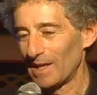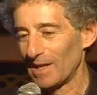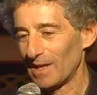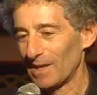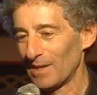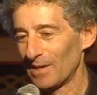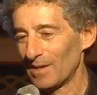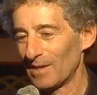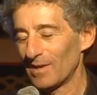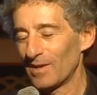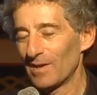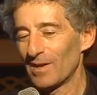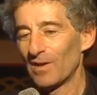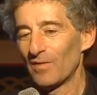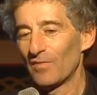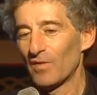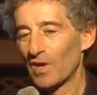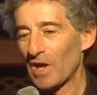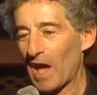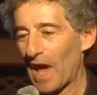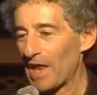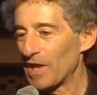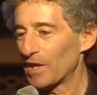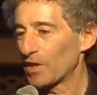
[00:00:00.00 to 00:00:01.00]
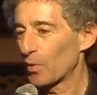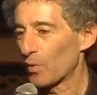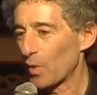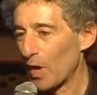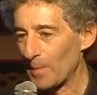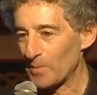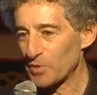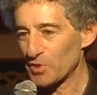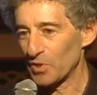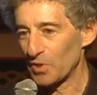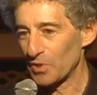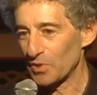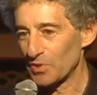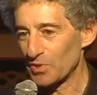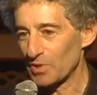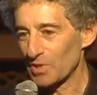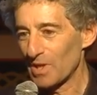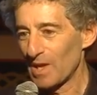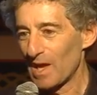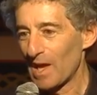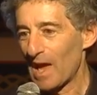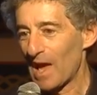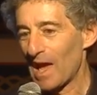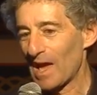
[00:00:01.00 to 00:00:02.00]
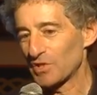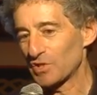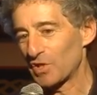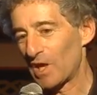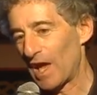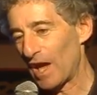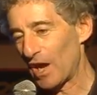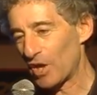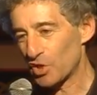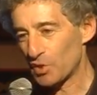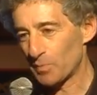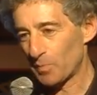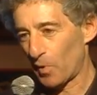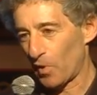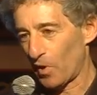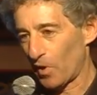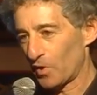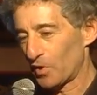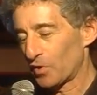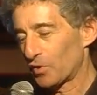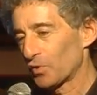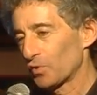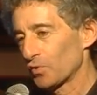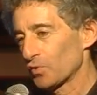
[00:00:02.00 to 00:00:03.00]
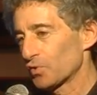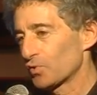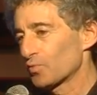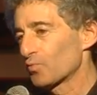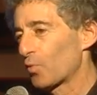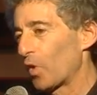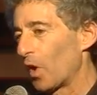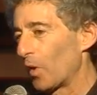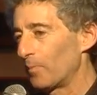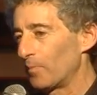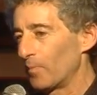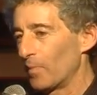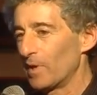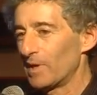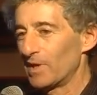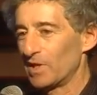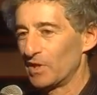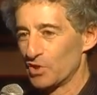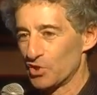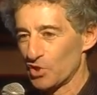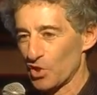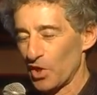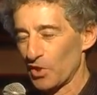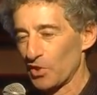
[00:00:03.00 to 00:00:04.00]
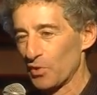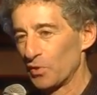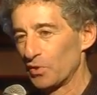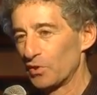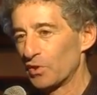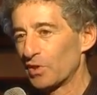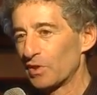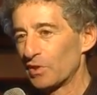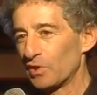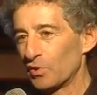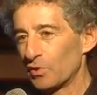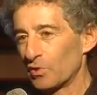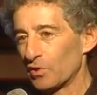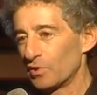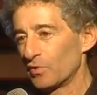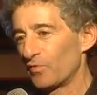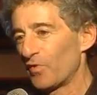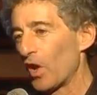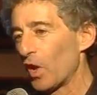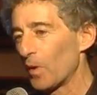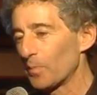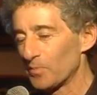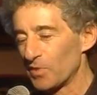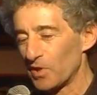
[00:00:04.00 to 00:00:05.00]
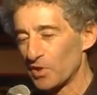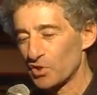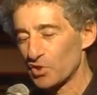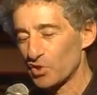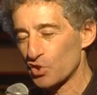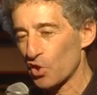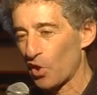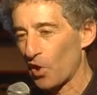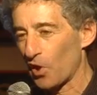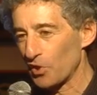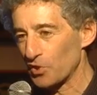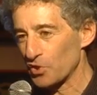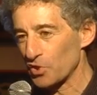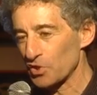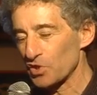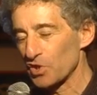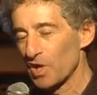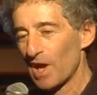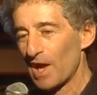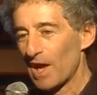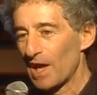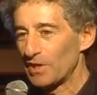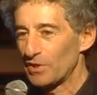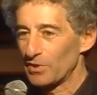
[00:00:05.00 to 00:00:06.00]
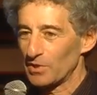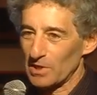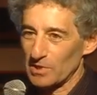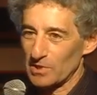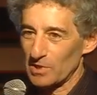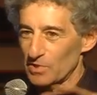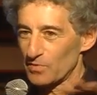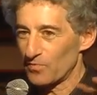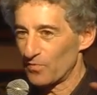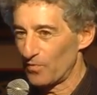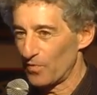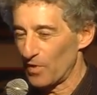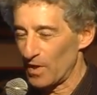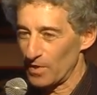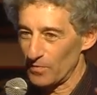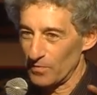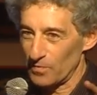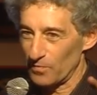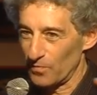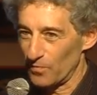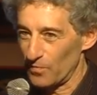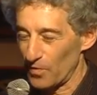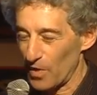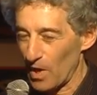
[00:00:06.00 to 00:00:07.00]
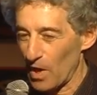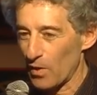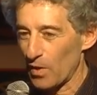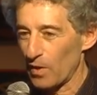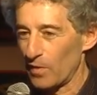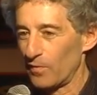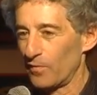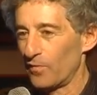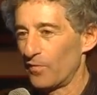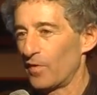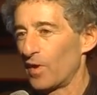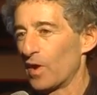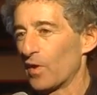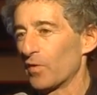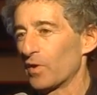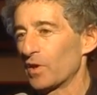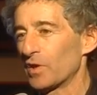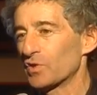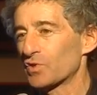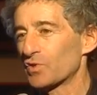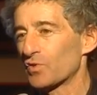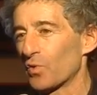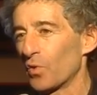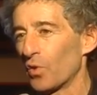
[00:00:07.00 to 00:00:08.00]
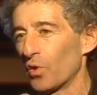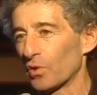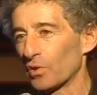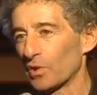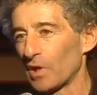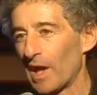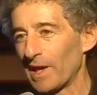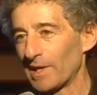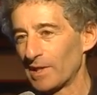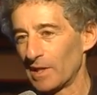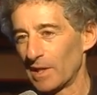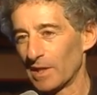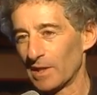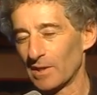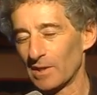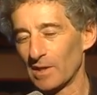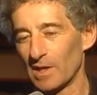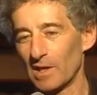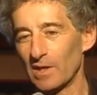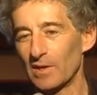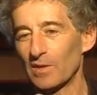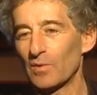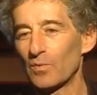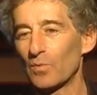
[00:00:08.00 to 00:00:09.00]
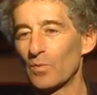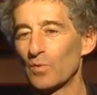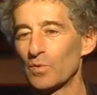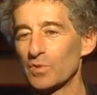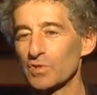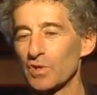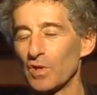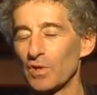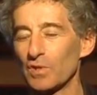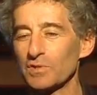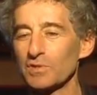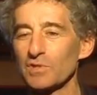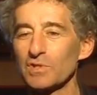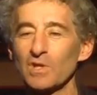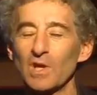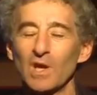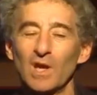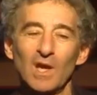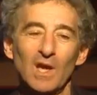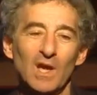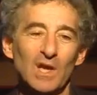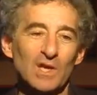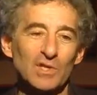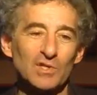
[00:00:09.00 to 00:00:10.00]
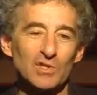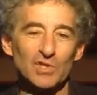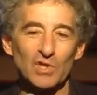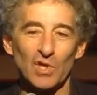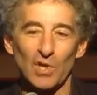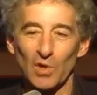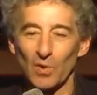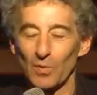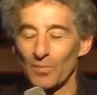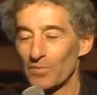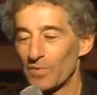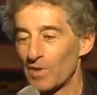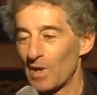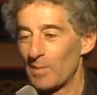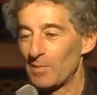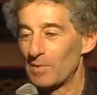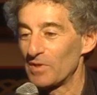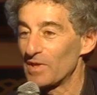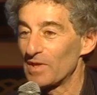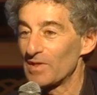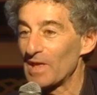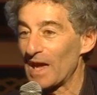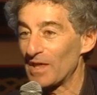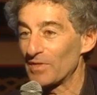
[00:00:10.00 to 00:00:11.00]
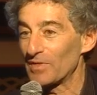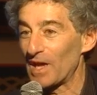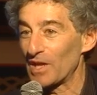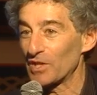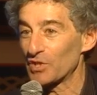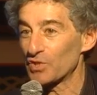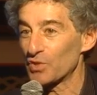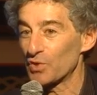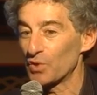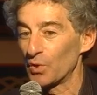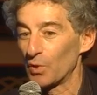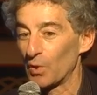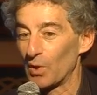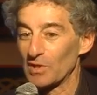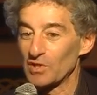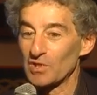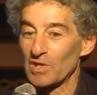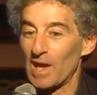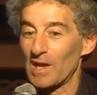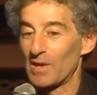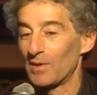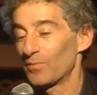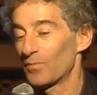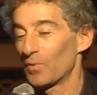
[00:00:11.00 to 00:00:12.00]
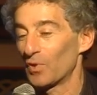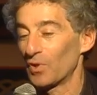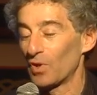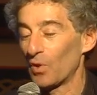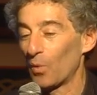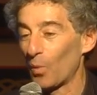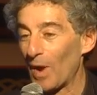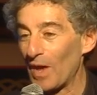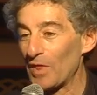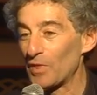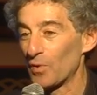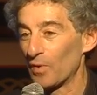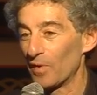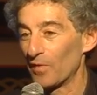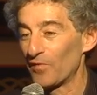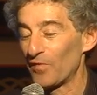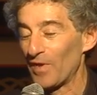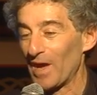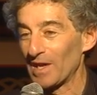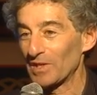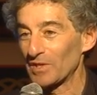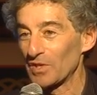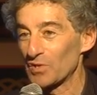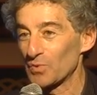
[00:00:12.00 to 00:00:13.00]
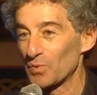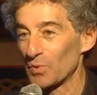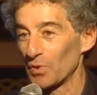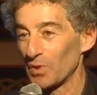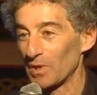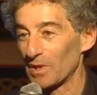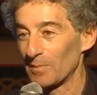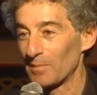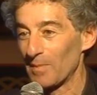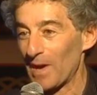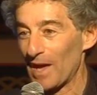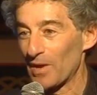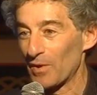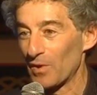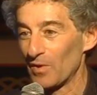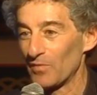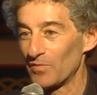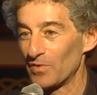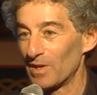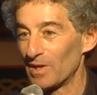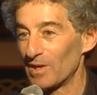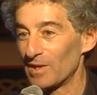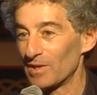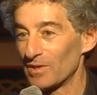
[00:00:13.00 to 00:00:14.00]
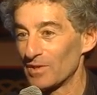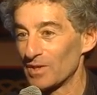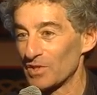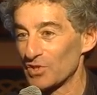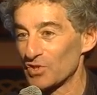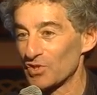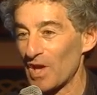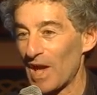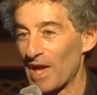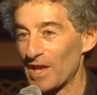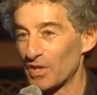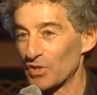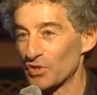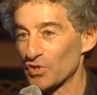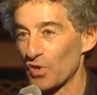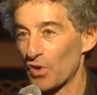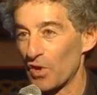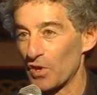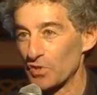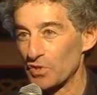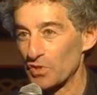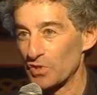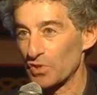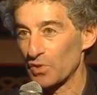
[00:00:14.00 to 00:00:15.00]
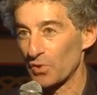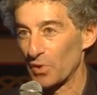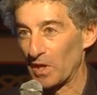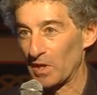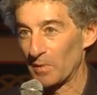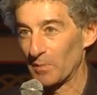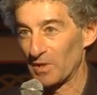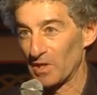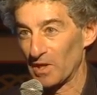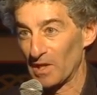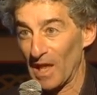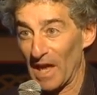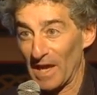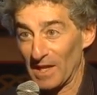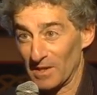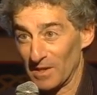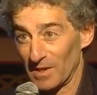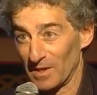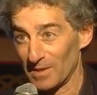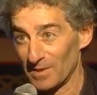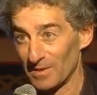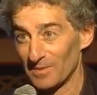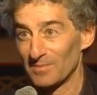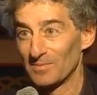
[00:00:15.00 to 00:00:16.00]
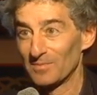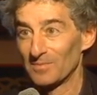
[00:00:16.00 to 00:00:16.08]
in volcanic eruptions as the ash particles rub each other, and you could you could develop these charges, and you get this very very strong lightning uh, results. So I mean th that that's true. It's not a really a weather effect. It's really a matter of the the static charges created by the lightning